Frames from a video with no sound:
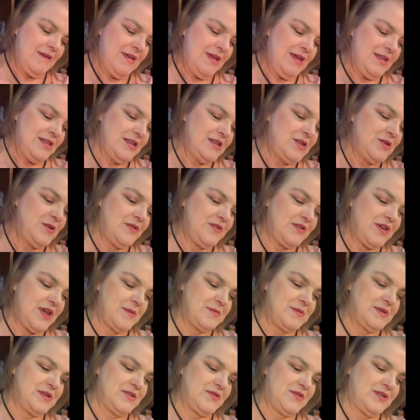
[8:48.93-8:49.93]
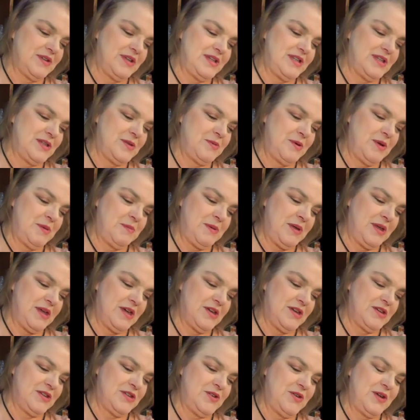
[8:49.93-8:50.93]
The Two of Cups is really sweet
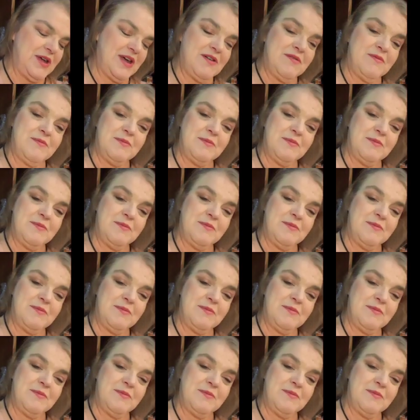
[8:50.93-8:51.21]
because you have